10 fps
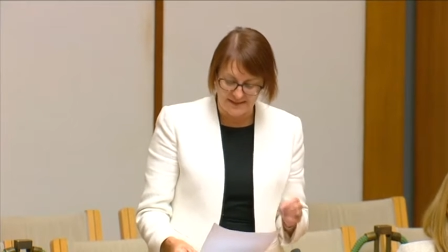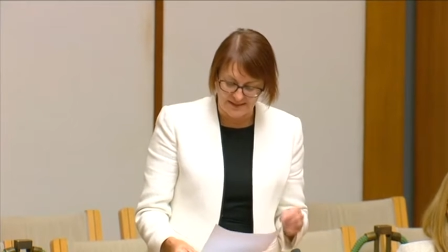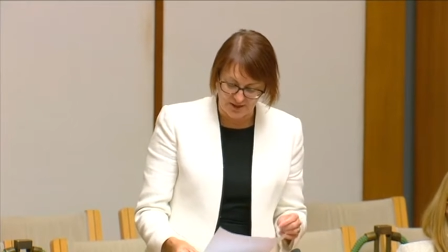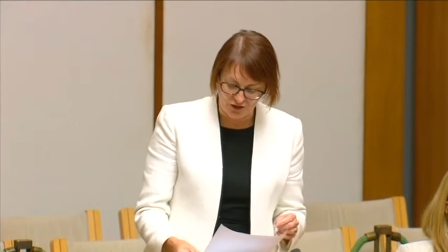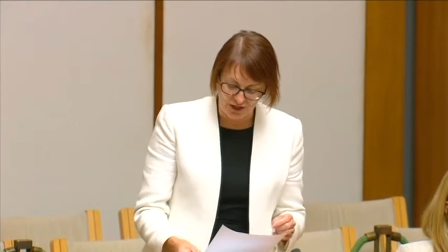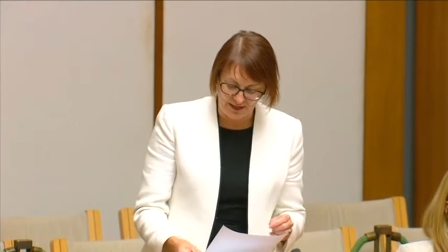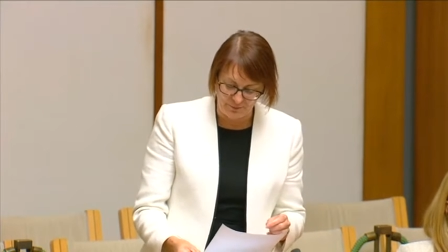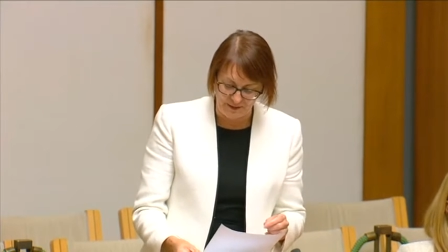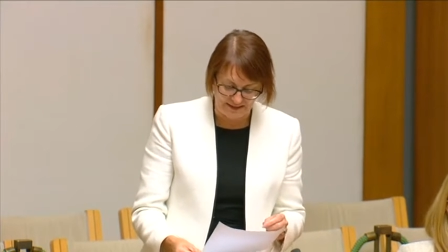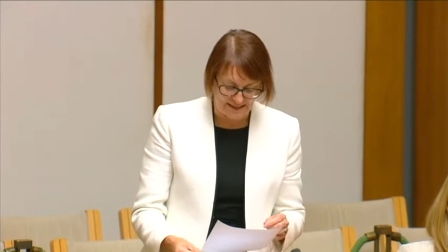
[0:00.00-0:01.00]
as an
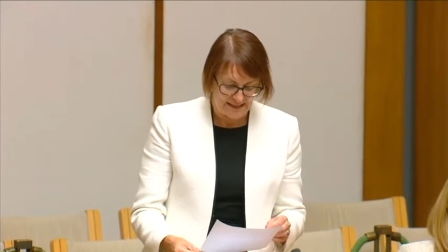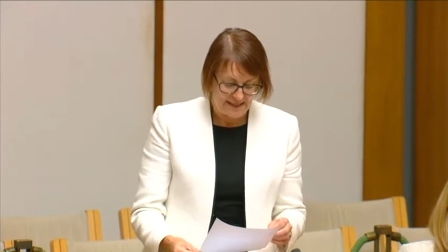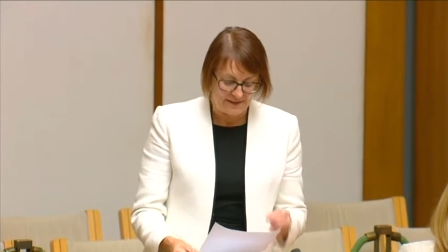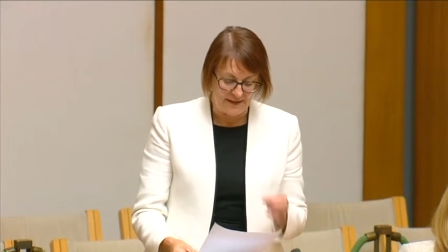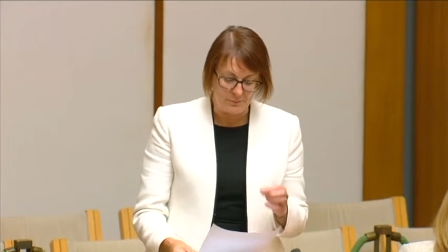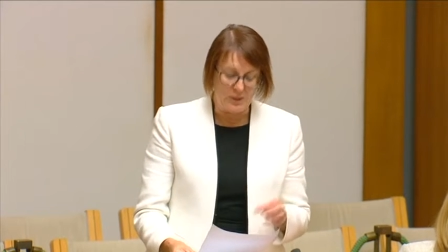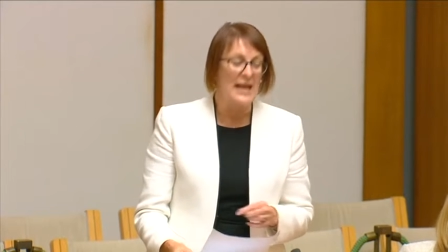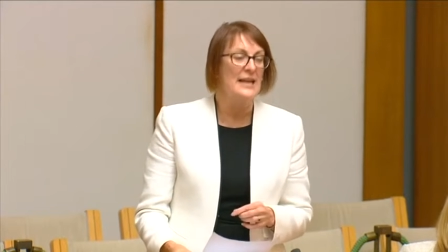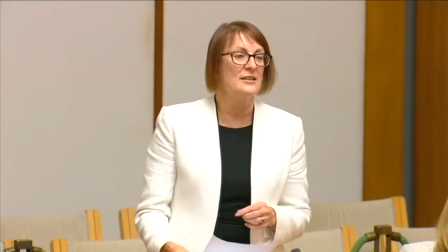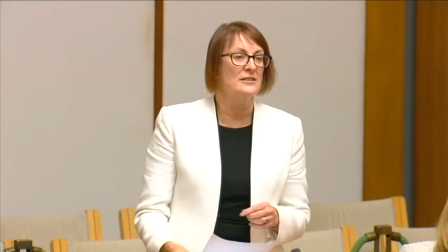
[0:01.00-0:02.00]
achievement the
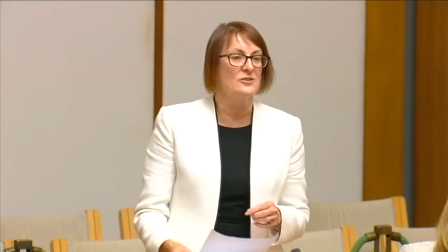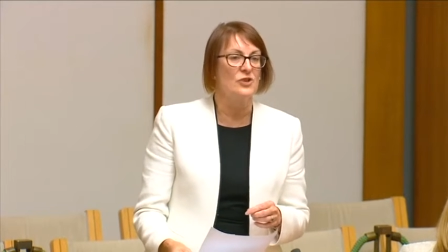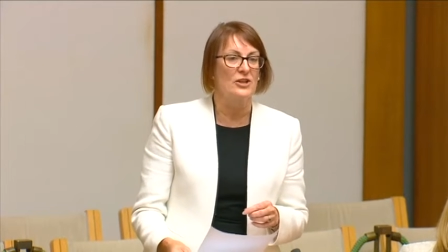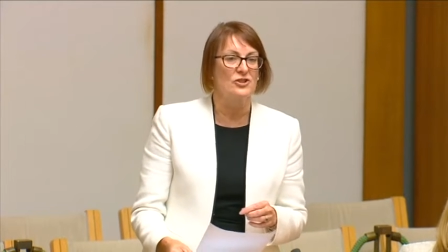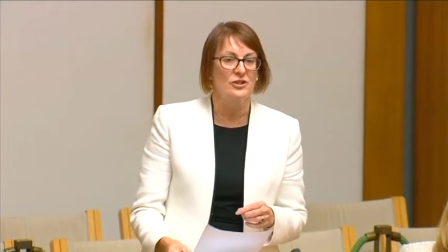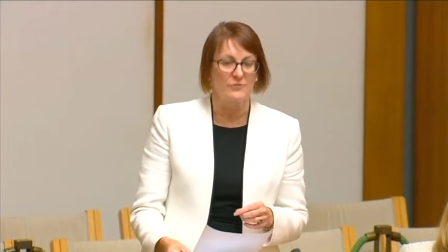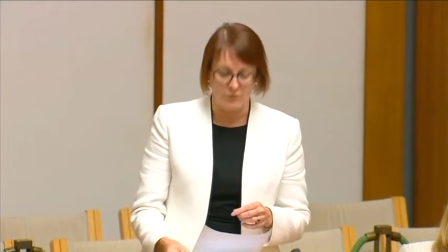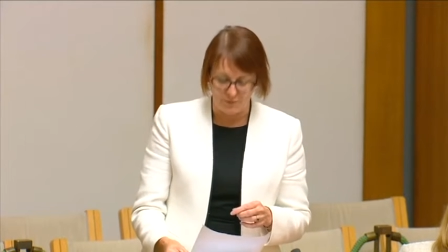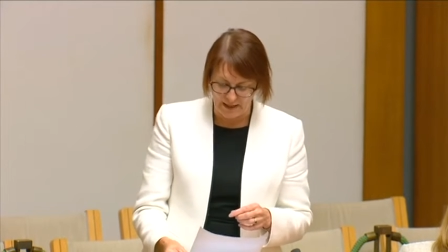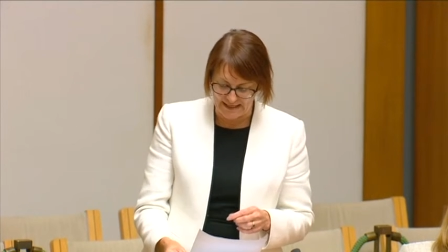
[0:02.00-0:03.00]
planned construction of a
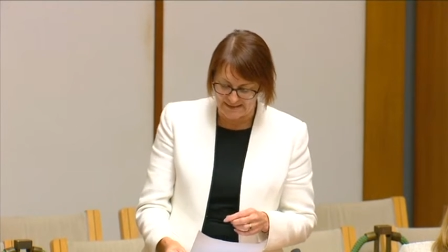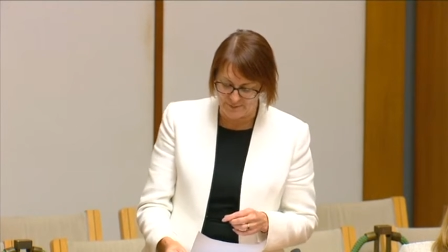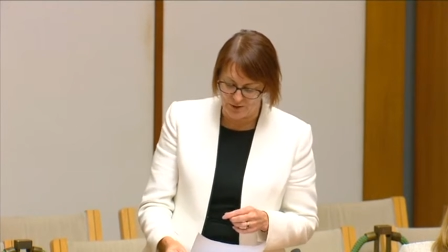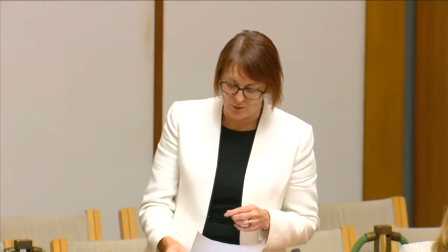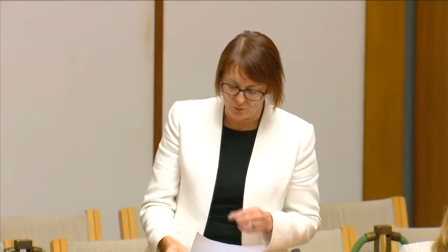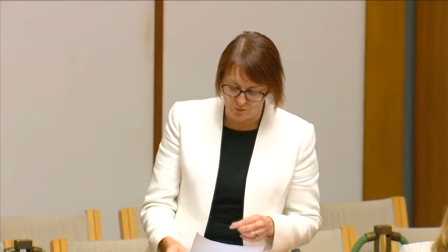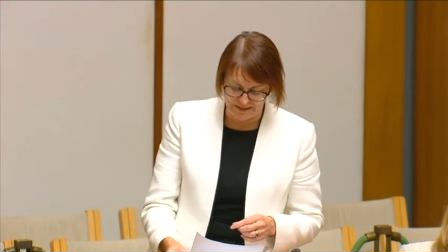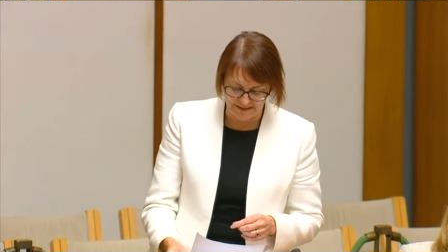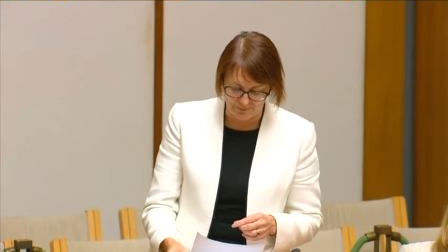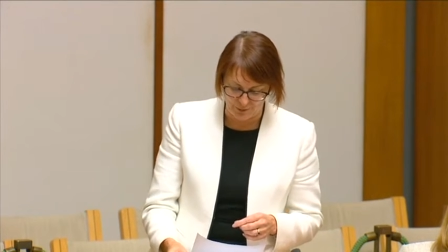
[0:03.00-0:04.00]
replacement
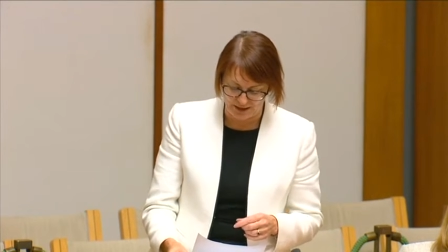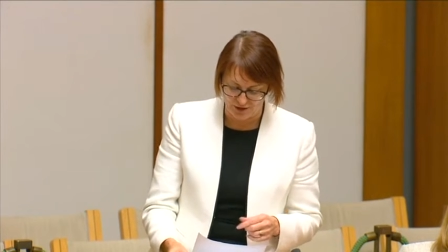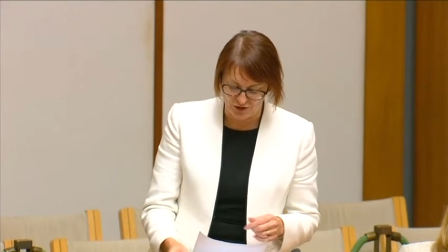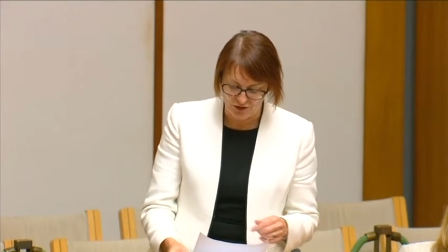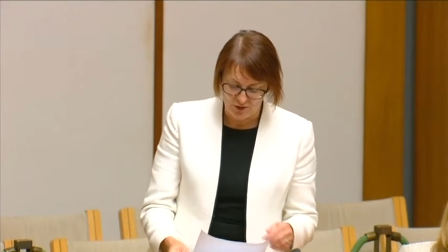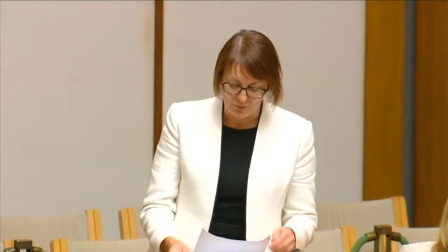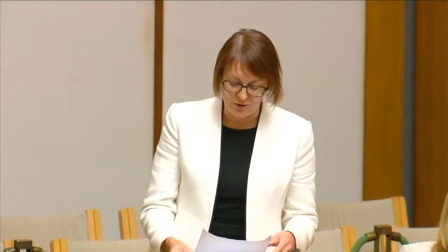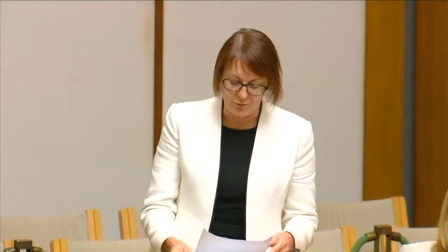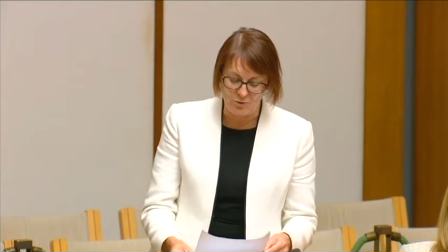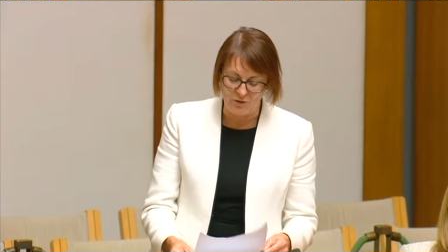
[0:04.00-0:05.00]
Windsor Bridge,
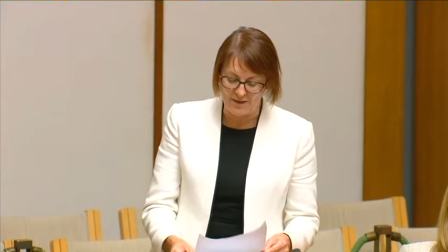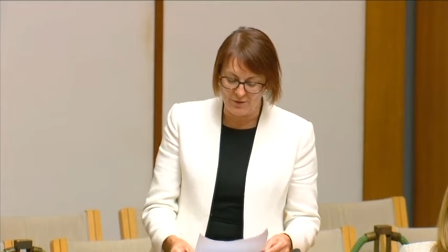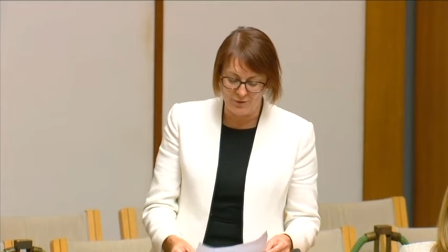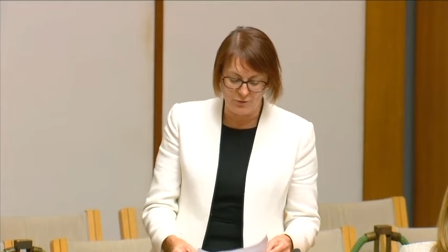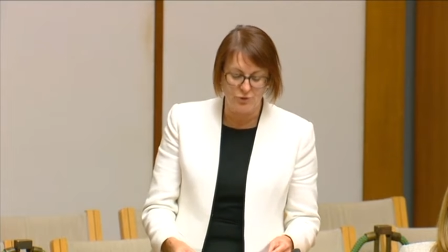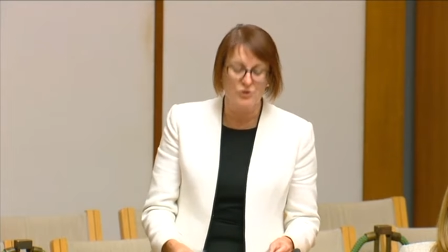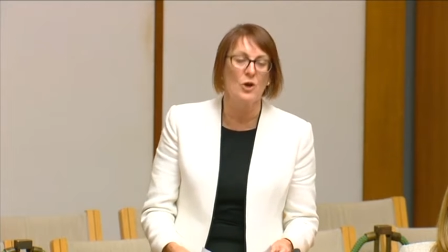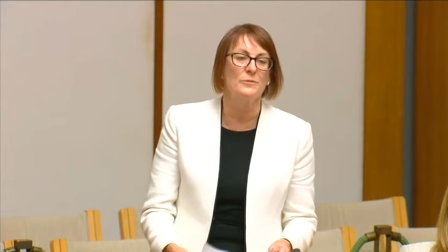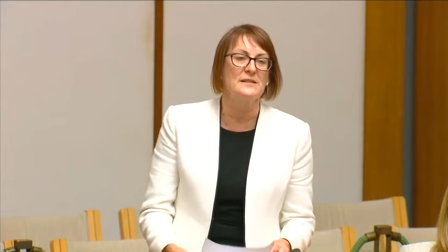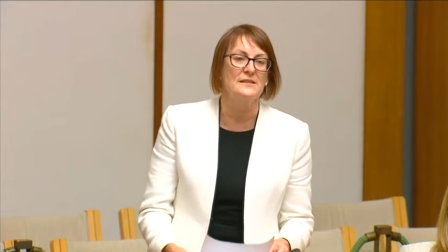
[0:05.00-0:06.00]
which will run through
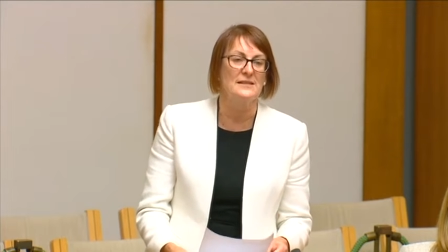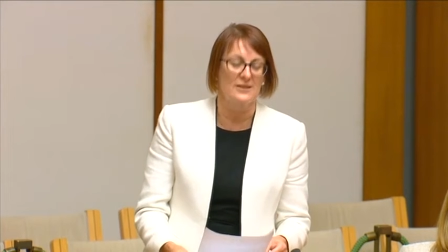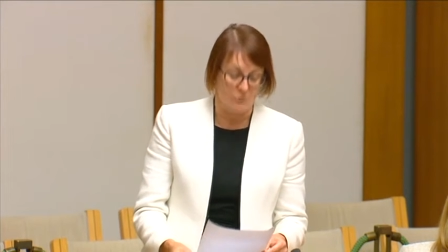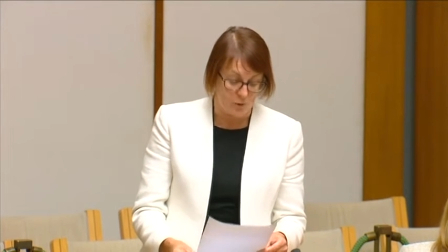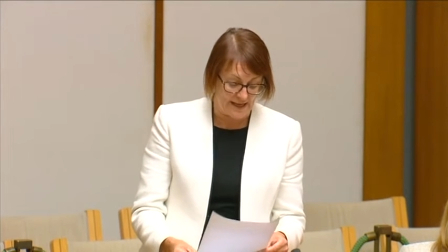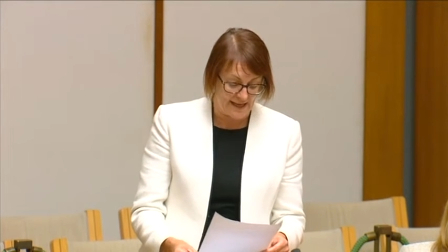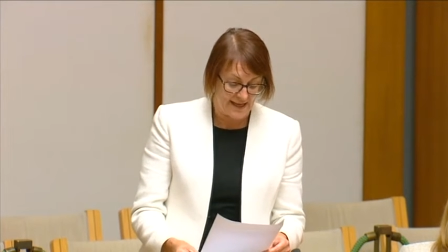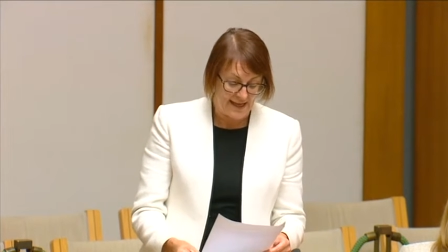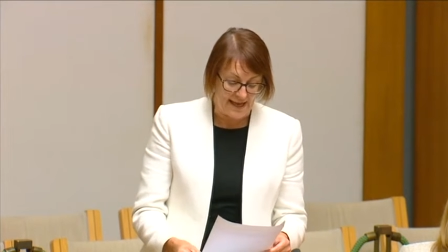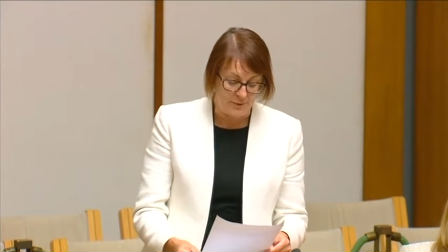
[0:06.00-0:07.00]
Thompson Square
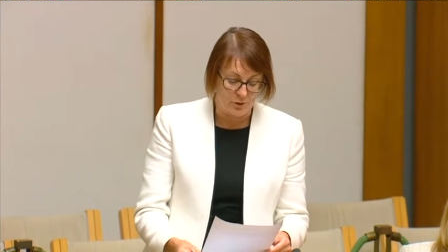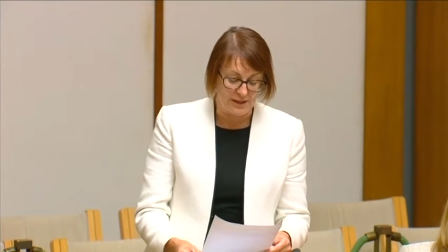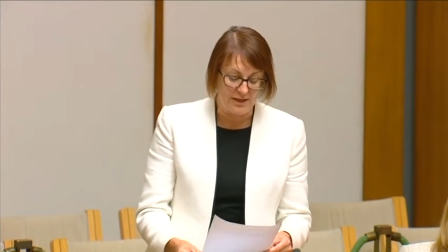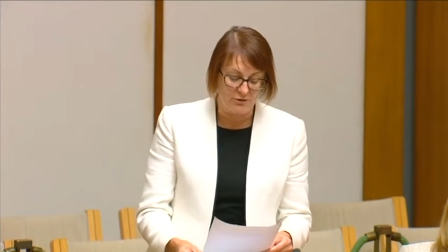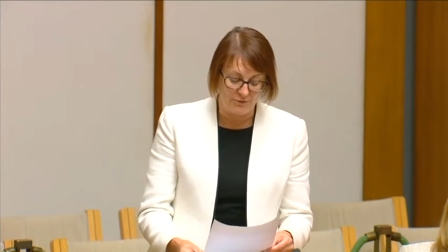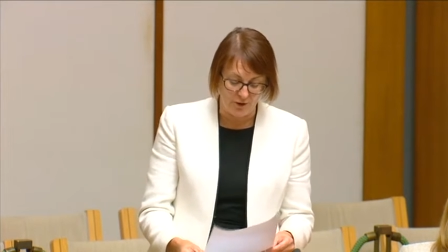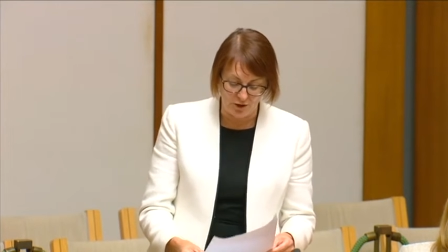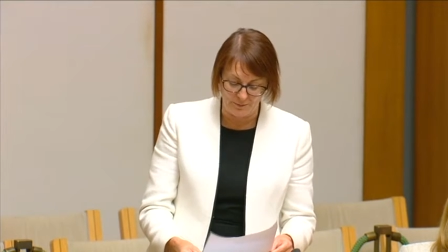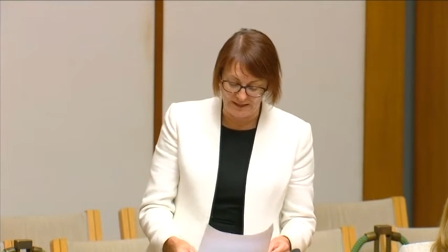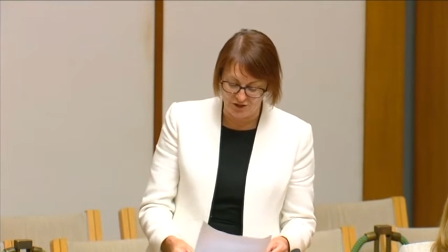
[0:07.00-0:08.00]
and will
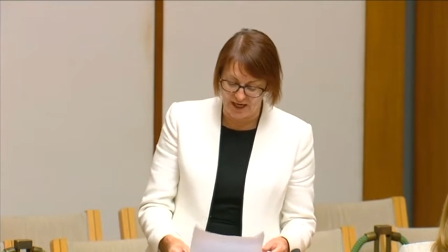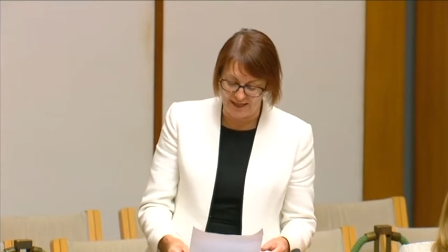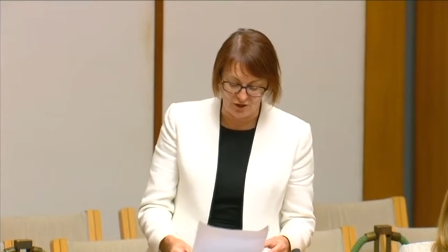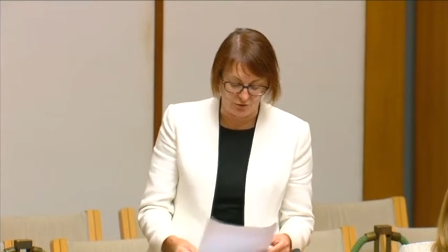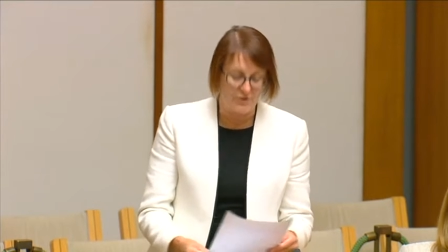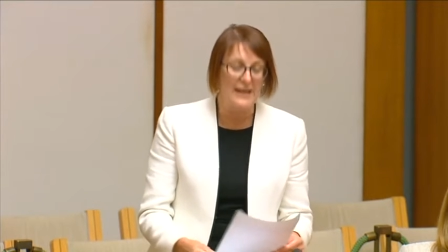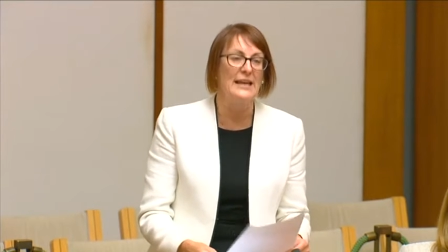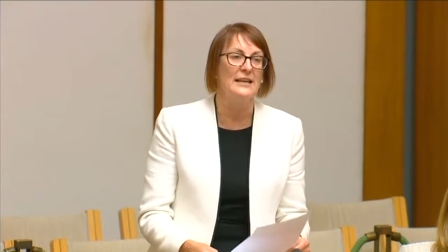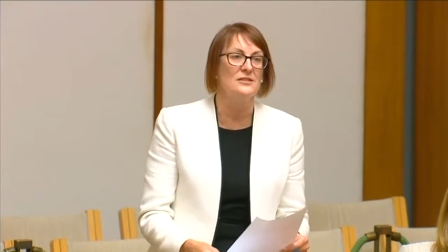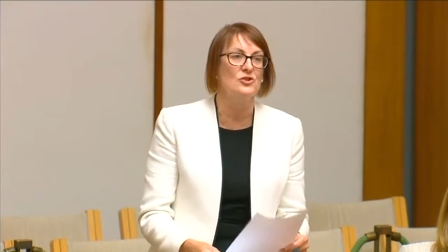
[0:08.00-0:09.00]
irrevocably change it,
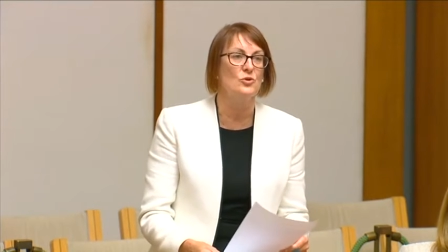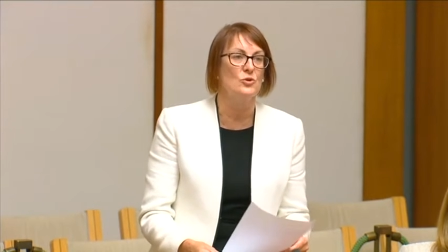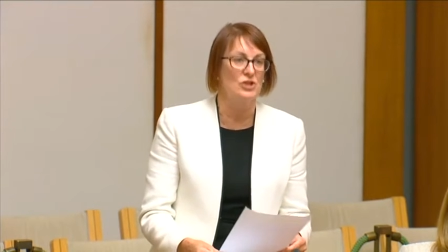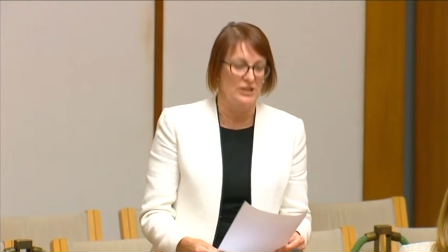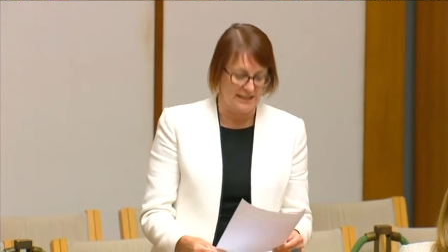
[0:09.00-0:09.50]
wrecking its Georgian